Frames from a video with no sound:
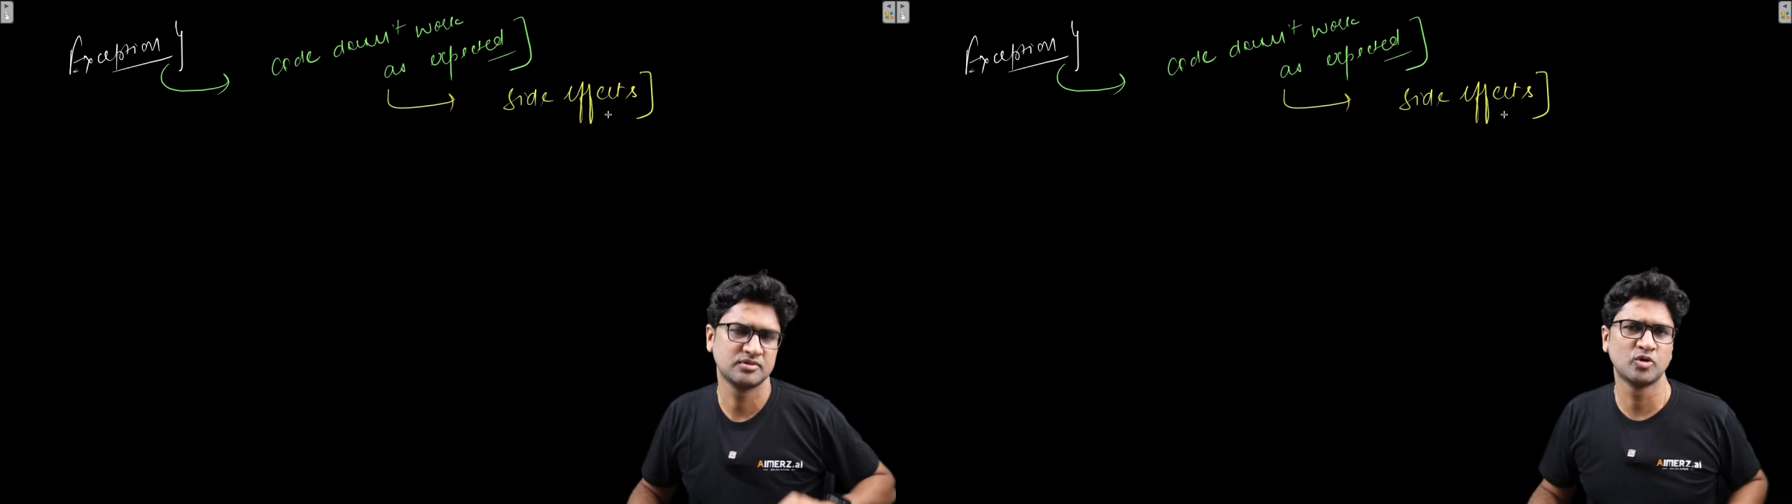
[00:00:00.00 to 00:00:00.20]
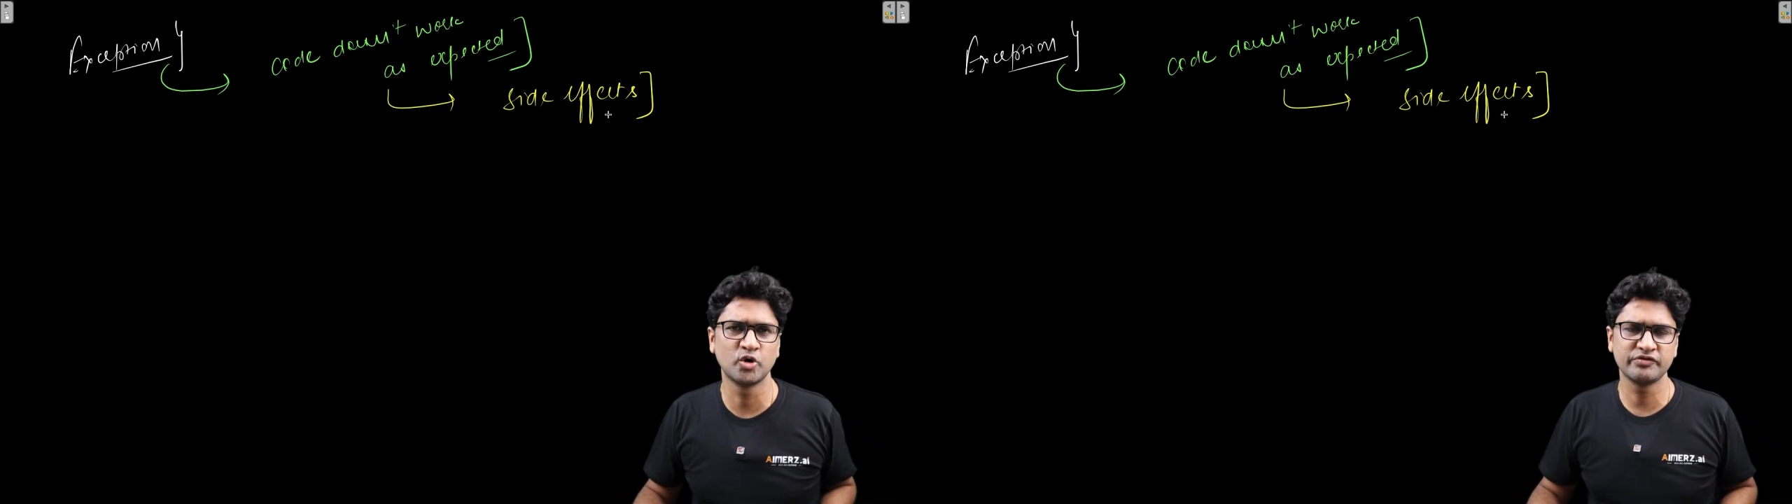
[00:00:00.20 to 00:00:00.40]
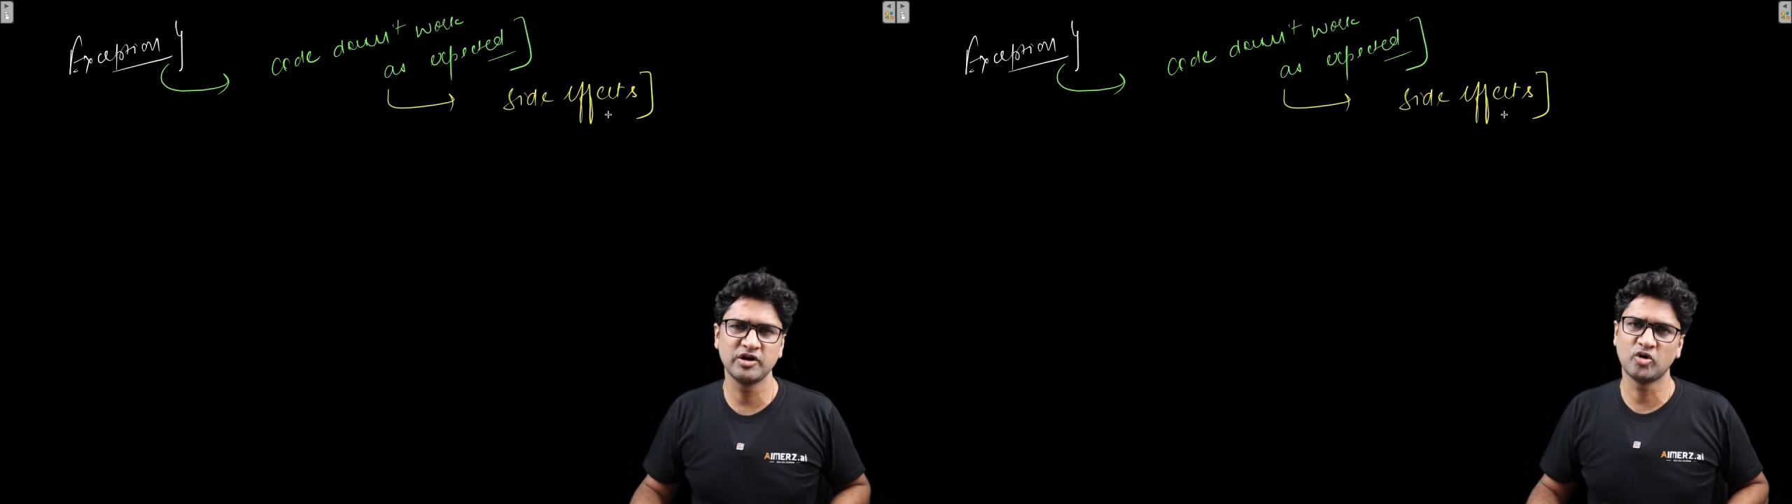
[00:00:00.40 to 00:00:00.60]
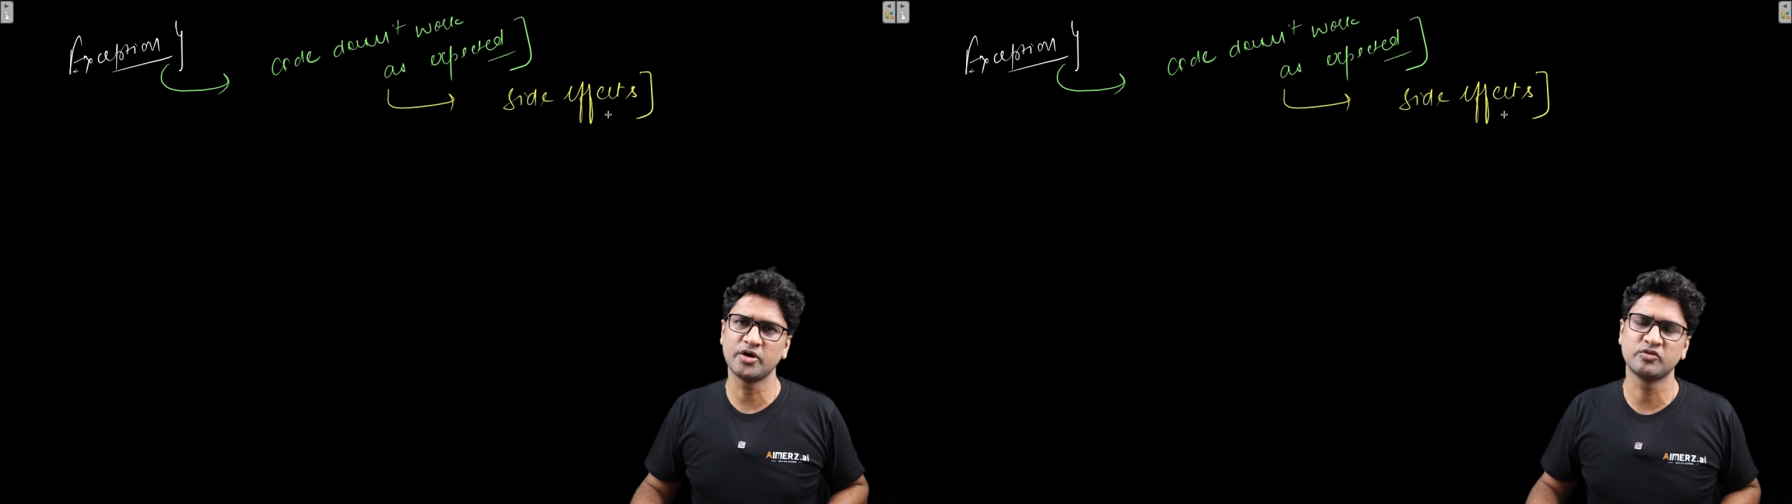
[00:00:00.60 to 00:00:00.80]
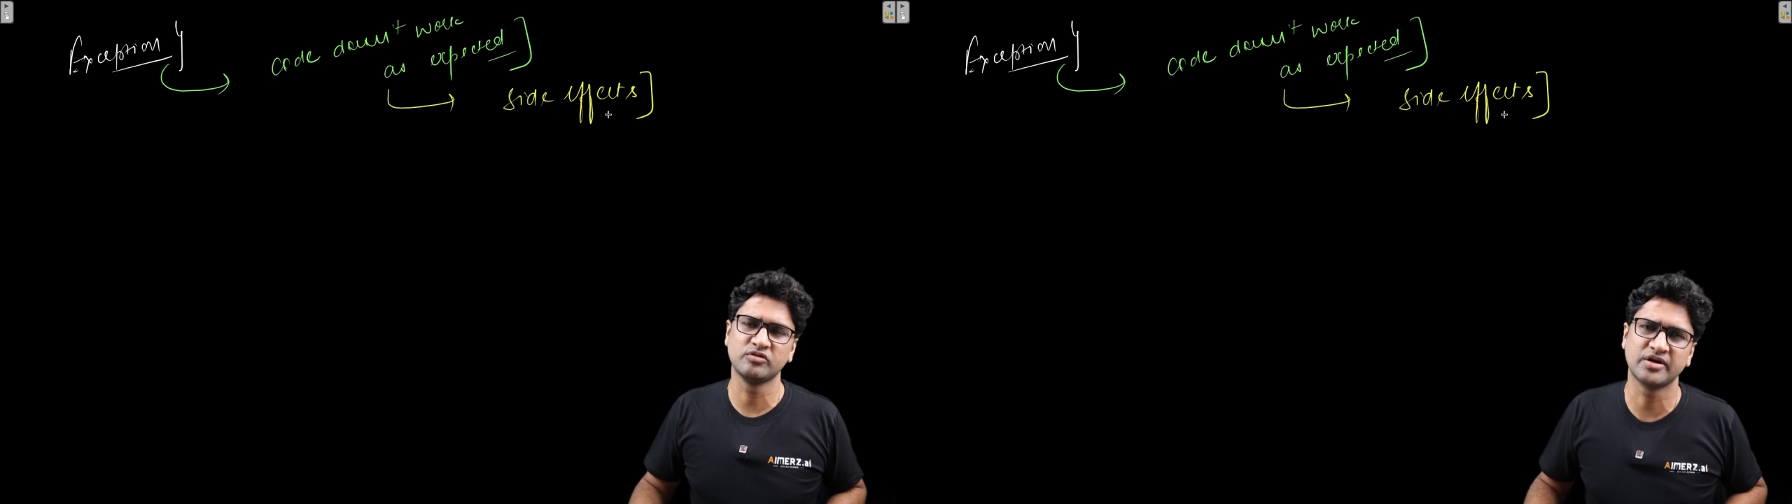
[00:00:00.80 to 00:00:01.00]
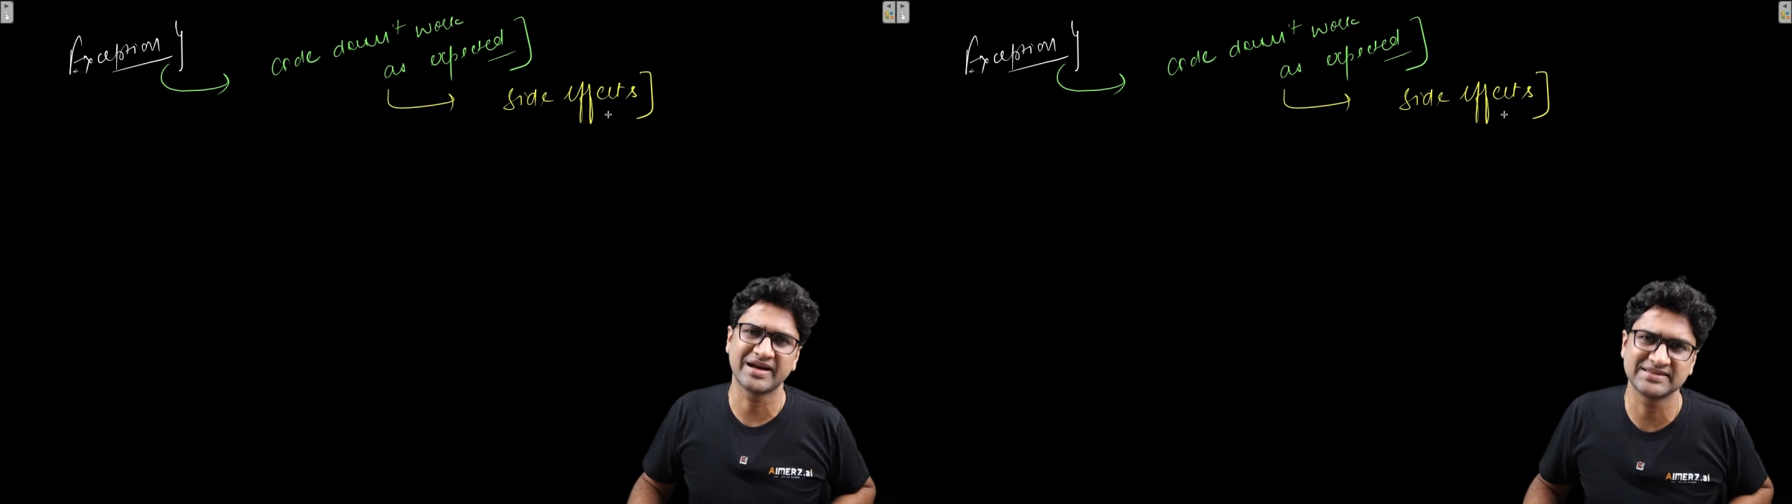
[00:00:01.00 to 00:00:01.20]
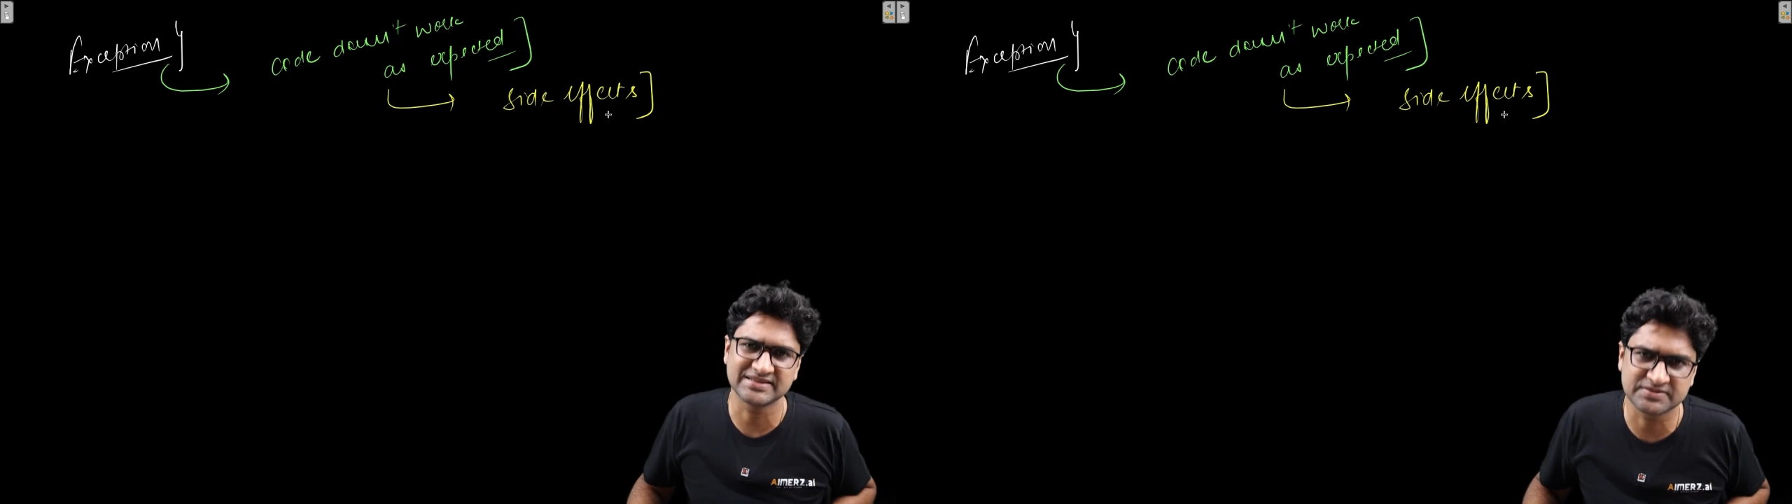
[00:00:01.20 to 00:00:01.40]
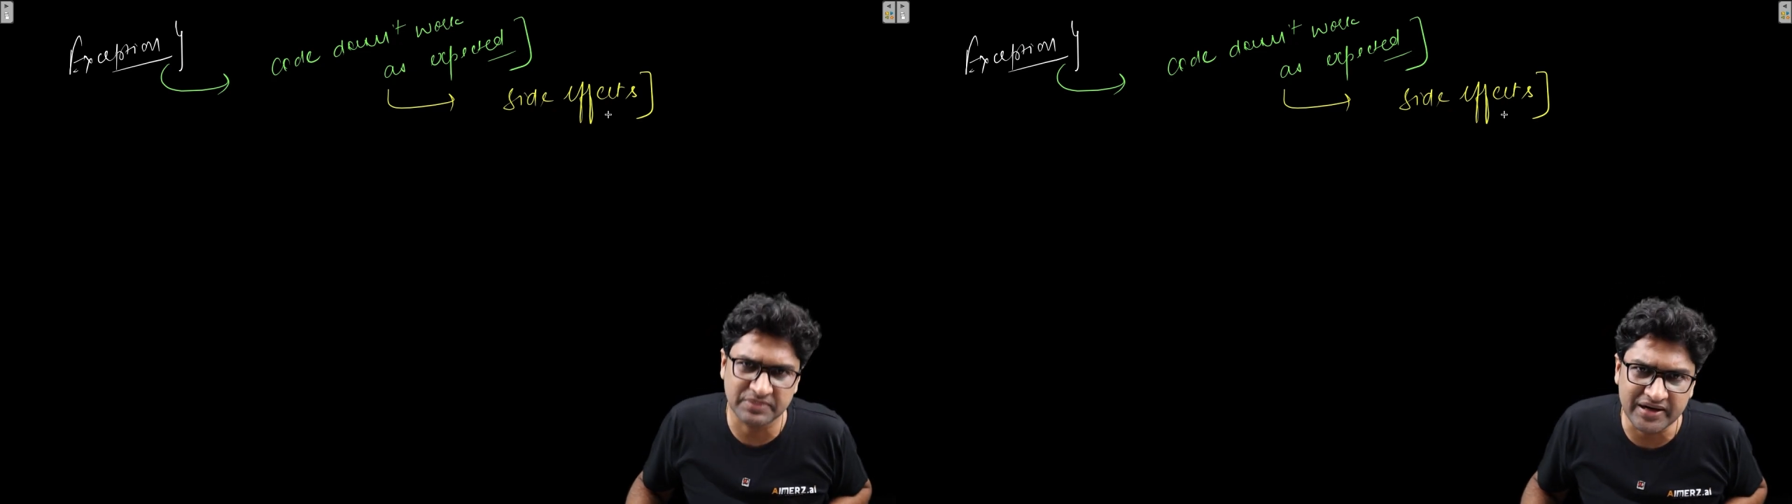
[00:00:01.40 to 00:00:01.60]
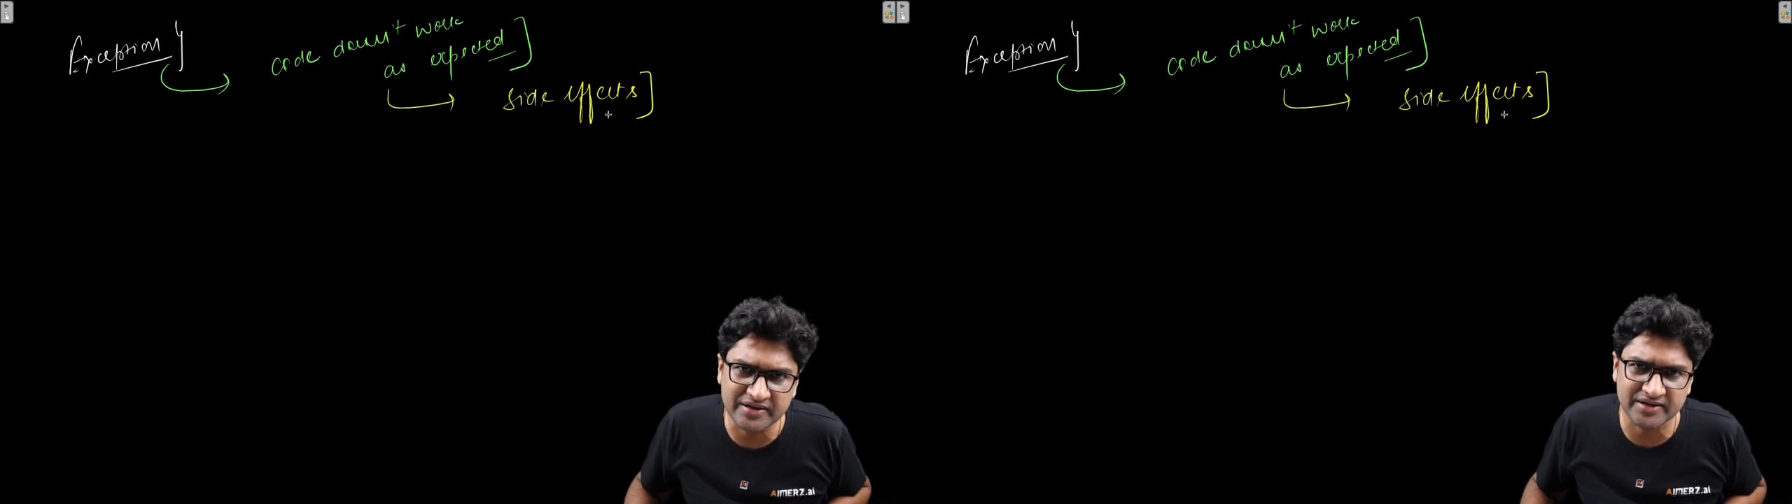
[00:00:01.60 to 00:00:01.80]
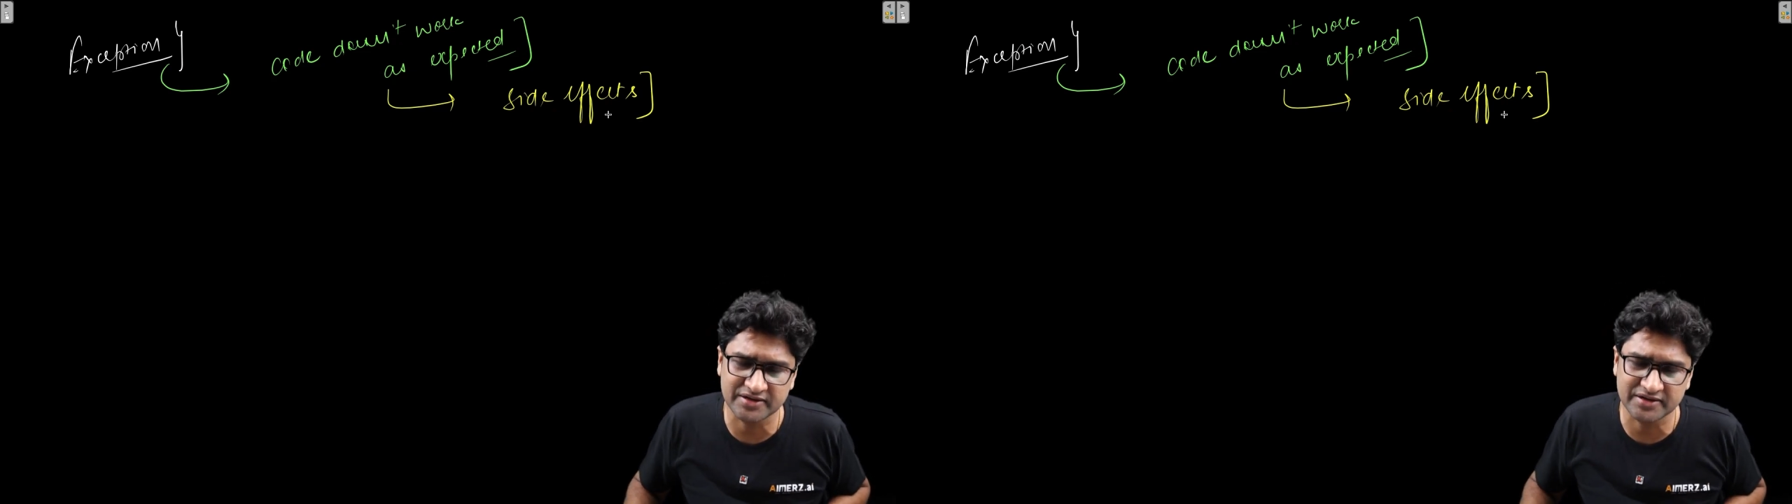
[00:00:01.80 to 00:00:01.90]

Code will not work as expected.